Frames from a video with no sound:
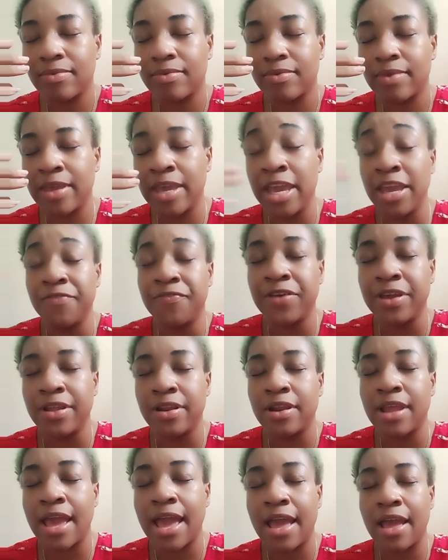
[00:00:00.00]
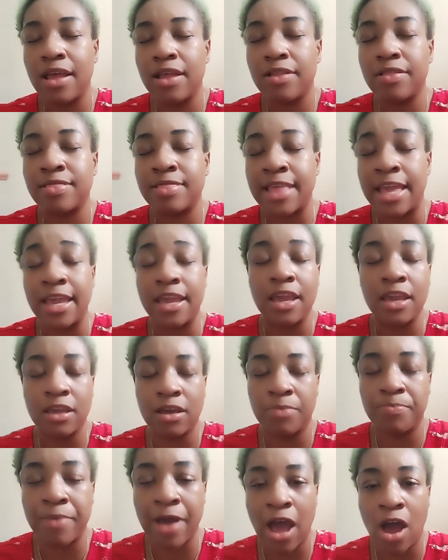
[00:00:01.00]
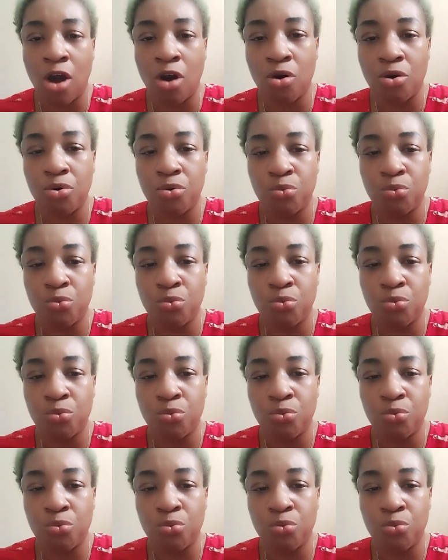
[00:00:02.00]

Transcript: even thinking about